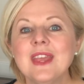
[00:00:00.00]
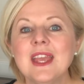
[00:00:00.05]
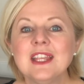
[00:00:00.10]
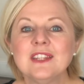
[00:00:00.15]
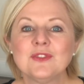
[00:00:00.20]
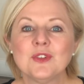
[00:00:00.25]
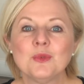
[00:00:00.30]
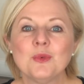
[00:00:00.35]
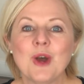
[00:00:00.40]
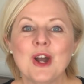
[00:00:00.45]

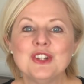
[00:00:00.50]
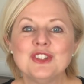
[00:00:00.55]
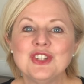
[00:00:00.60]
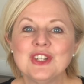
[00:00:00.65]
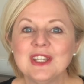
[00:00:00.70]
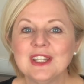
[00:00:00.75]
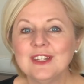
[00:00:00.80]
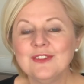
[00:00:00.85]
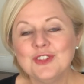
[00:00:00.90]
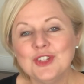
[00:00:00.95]
Thanks for
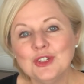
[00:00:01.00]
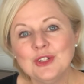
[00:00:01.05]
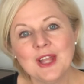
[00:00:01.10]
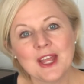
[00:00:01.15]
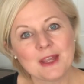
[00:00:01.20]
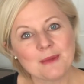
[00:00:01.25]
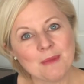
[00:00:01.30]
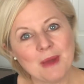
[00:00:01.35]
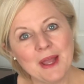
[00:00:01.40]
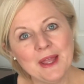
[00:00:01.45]
watching, and if
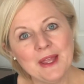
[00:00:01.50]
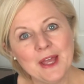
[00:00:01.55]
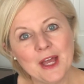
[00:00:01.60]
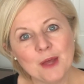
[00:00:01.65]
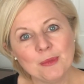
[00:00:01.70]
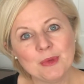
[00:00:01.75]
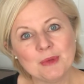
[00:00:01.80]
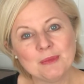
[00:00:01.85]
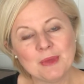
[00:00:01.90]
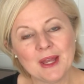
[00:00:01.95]
you'd like my
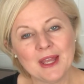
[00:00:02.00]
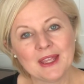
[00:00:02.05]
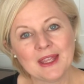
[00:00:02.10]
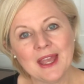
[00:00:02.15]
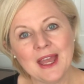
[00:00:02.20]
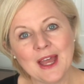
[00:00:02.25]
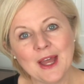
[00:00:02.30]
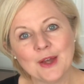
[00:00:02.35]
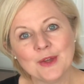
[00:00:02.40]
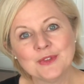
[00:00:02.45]
help in
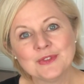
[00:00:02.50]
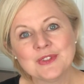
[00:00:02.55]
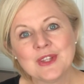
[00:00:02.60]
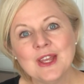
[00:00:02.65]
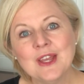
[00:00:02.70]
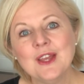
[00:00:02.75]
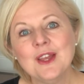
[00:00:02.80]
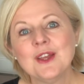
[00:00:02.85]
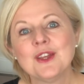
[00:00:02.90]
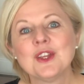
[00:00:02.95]
buying a
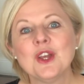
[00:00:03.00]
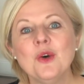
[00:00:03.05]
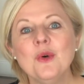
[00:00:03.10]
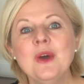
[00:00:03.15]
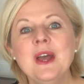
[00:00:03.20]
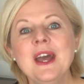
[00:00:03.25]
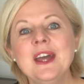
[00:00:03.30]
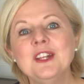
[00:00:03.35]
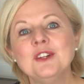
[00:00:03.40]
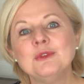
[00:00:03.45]
house,
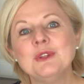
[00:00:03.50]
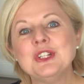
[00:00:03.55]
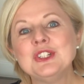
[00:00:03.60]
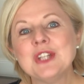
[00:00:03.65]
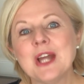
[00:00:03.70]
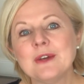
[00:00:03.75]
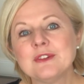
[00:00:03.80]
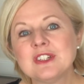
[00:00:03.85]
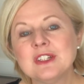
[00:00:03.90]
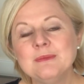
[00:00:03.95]
go ahead and
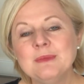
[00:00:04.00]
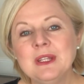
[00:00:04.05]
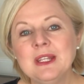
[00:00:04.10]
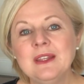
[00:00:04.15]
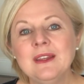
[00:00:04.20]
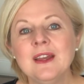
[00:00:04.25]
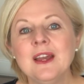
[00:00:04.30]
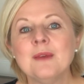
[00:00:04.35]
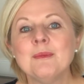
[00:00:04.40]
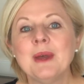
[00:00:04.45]
reach out to
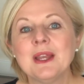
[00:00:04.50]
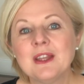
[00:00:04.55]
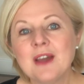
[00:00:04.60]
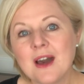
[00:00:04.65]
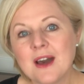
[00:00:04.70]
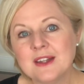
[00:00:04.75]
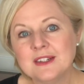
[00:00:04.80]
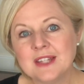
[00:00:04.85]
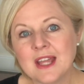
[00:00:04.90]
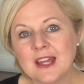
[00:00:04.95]
me. My
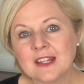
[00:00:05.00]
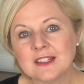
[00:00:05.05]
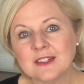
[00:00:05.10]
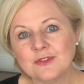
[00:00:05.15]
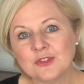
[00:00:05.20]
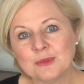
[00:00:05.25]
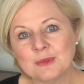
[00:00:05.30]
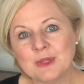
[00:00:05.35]
contact